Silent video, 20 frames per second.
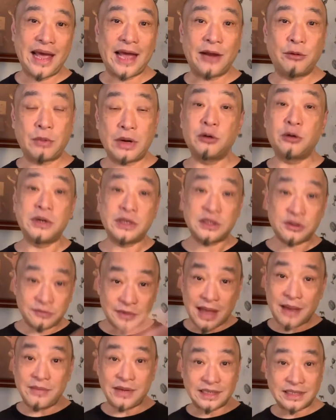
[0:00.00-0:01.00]
what Chris
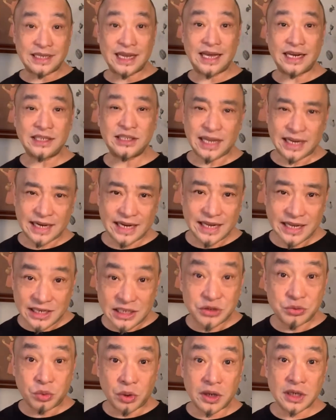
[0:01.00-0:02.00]
Fleming said is that
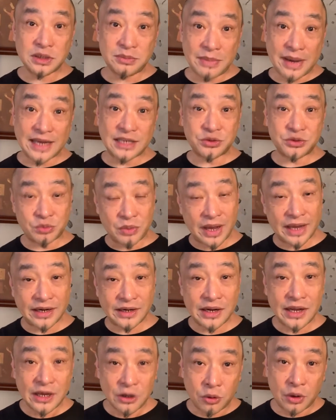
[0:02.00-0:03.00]
his works best when,
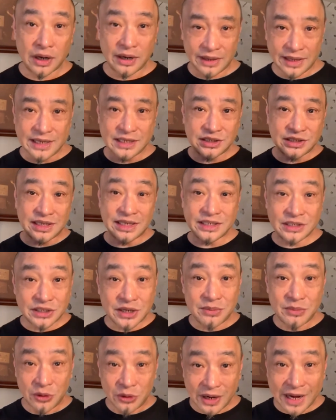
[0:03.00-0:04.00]
or his
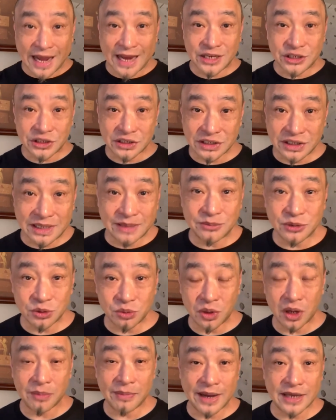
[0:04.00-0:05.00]
communication seems to
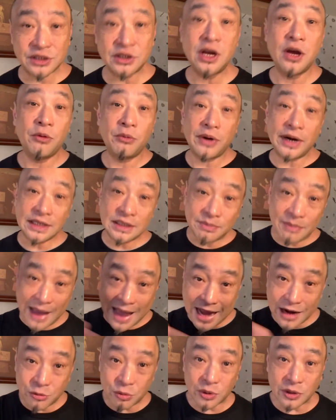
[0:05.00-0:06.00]
work best when it's
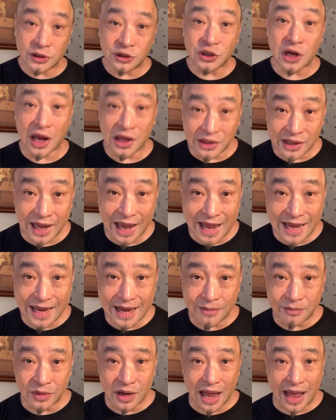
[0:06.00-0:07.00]
backwards on the
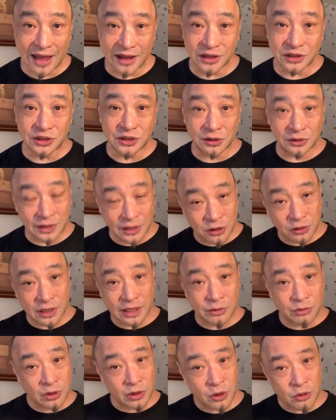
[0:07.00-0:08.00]
AM dial. So literally
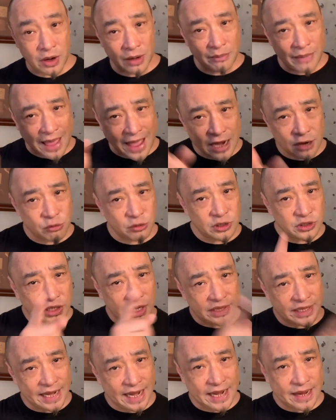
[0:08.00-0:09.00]
we were going backwards on
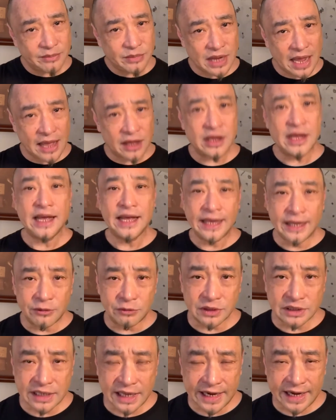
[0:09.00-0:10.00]
the AM dial. It
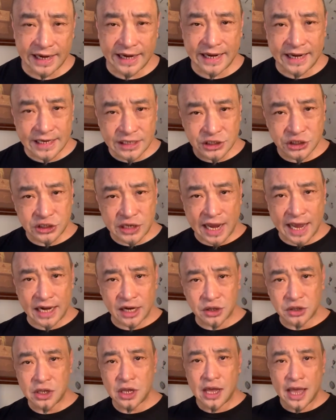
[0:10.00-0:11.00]
was hitting each
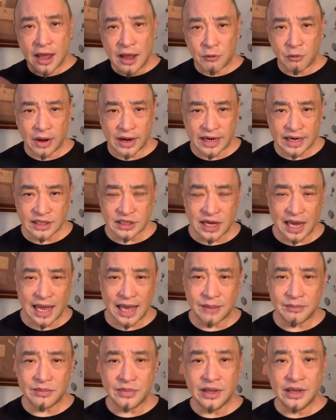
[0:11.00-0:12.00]
channel one at a
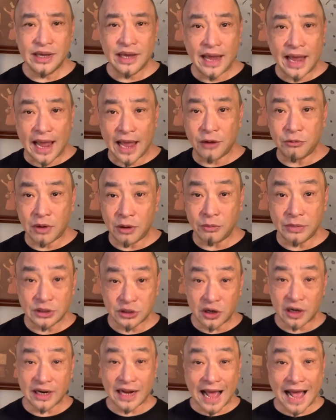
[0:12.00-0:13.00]
time. And when we
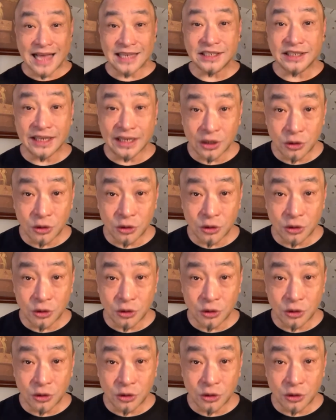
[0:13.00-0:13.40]
started asking